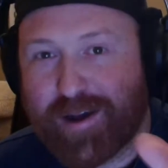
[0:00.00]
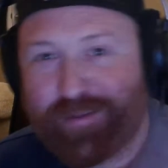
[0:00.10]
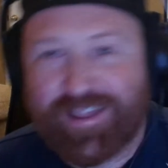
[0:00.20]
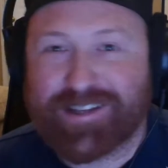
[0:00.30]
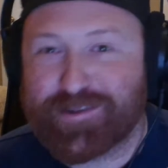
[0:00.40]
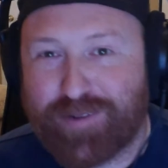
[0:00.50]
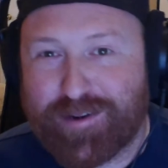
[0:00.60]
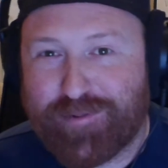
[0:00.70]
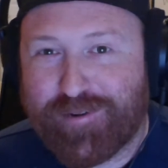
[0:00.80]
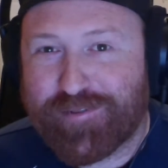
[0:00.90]
But that's
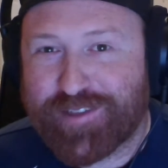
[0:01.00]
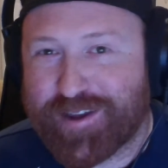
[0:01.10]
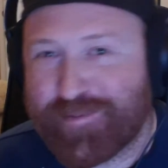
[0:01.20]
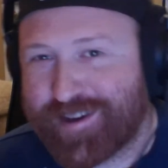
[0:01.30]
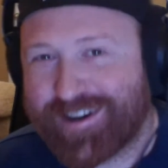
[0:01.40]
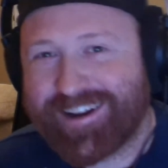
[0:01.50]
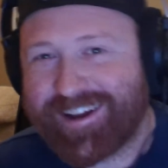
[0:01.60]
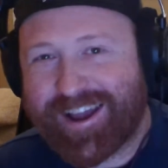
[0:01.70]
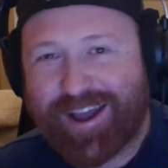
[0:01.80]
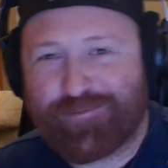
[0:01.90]
one more for the
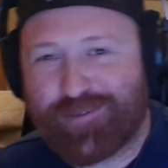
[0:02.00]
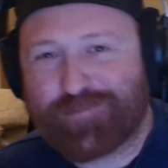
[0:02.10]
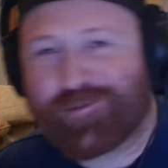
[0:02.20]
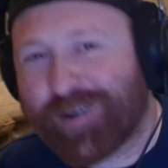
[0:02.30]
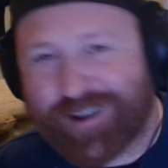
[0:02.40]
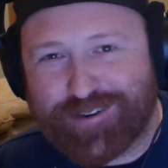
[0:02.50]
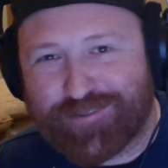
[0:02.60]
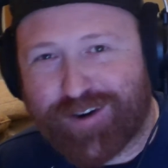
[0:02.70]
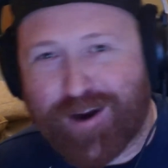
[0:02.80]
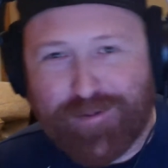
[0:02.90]
community and one more Gill
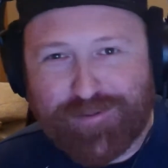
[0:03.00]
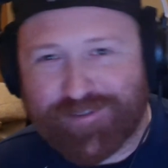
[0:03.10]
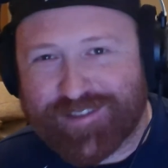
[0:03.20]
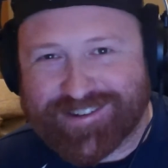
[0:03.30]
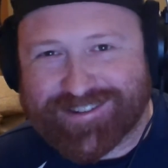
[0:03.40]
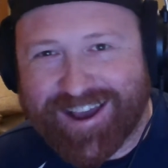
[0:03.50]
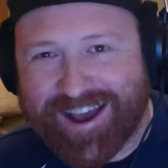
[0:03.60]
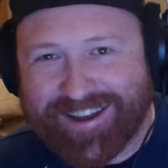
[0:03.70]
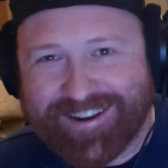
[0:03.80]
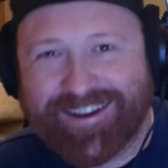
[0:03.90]
Farmer for this
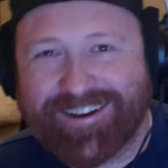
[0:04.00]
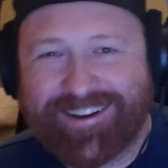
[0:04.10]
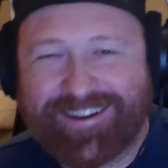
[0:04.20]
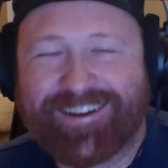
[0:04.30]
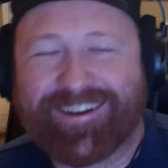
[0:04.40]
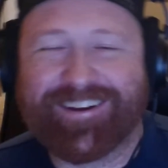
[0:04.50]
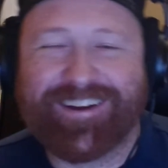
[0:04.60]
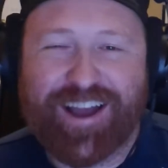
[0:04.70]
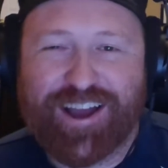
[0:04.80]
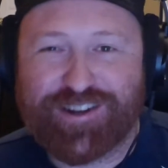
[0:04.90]
dad.
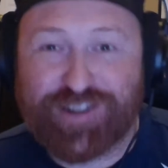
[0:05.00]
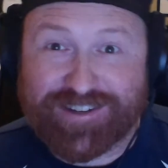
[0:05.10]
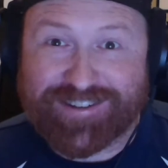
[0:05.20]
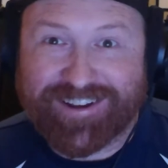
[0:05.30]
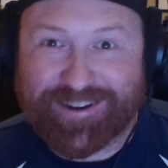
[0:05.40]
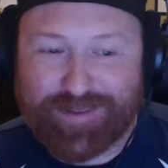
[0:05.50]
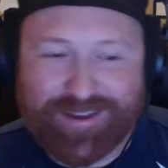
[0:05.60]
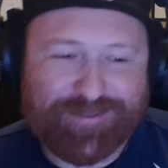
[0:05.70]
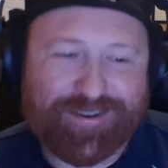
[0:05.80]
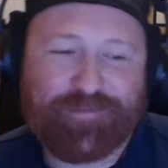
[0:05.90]
Just kidding,
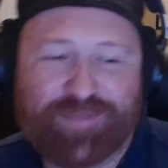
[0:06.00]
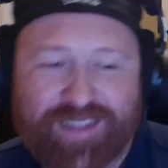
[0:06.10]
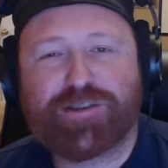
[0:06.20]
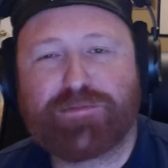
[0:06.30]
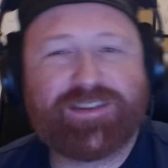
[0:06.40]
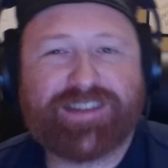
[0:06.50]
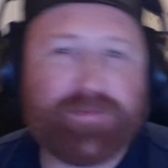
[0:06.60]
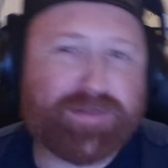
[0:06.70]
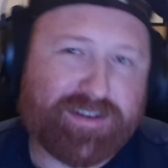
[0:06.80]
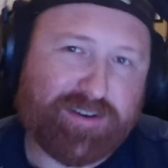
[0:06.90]
by the way. So please
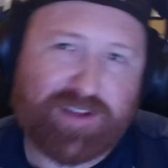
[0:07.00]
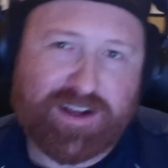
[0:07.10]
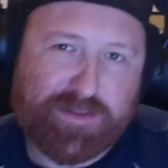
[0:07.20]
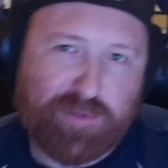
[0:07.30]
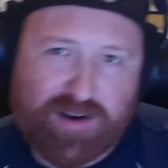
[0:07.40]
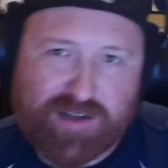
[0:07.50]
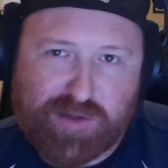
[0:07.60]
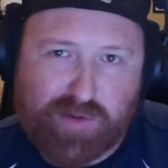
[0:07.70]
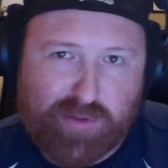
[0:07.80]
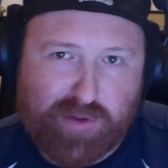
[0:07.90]
keep us in your thoughts and prayers
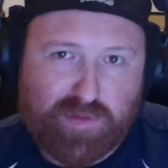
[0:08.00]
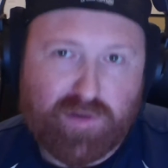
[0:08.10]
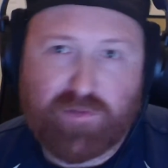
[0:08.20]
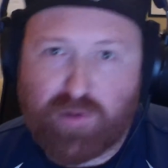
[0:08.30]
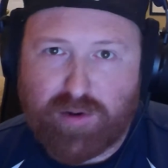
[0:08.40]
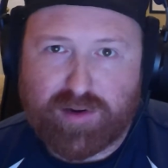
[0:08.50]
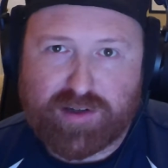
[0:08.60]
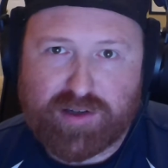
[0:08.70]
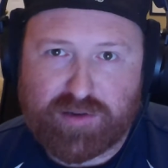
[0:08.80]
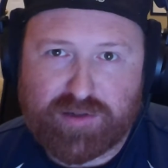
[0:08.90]
as we move
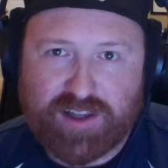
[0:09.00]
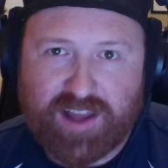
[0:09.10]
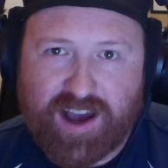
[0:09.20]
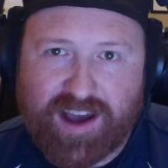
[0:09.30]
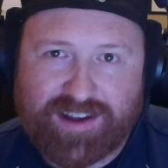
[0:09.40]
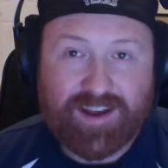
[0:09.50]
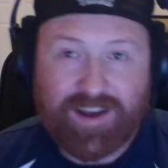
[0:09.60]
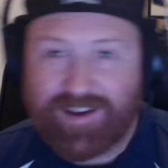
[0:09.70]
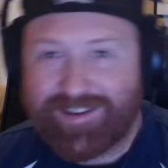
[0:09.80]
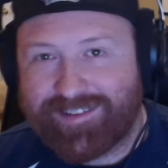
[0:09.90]
forward to July.
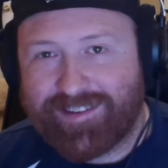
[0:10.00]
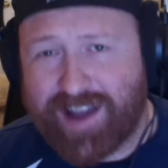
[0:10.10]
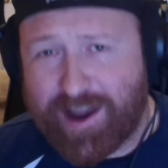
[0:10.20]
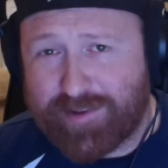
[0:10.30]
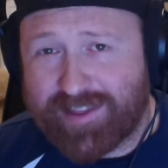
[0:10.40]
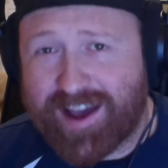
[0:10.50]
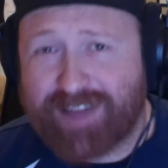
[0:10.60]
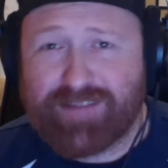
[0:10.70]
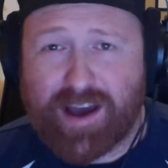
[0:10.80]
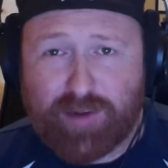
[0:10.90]
And with
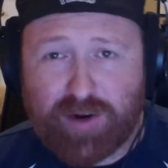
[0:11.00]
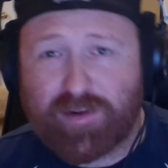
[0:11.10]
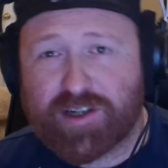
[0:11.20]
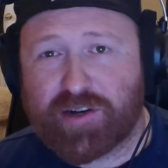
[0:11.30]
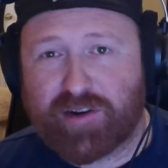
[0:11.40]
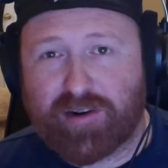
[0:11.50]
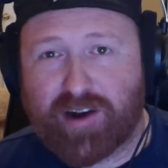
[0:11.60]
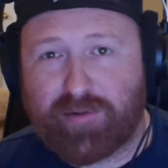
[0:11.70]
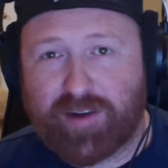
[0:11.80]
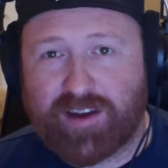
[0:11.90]
that, I'm gonna wish you a
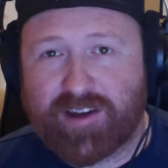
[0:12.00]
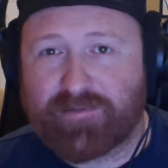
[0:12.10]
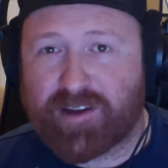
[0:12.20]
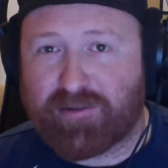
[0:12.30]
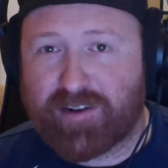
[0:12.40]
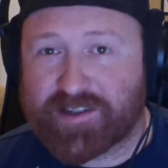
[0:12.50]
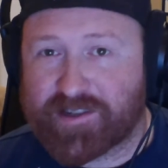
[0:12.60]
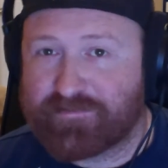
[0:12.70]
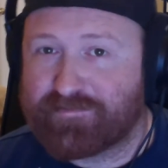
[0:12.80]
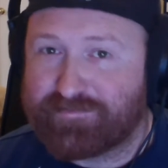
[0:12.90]
great week. And
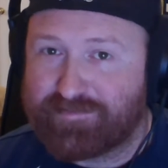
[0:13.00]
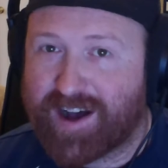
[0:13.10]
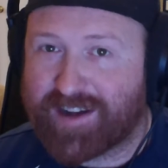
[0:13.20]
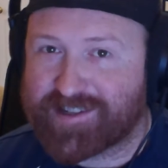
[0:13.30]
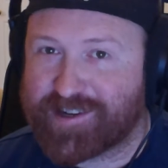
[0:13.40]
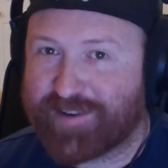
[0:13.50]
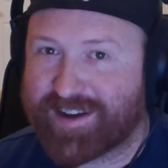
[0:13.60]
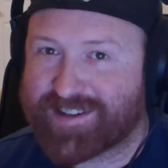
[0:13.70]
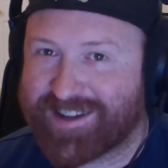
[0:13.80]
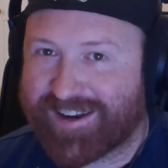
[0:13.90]
Chris, I'll see you
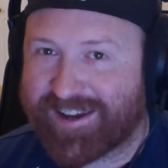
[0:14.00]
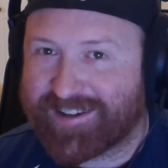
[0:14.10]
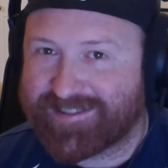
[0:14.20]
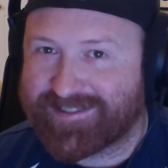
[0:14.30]
next Sunday.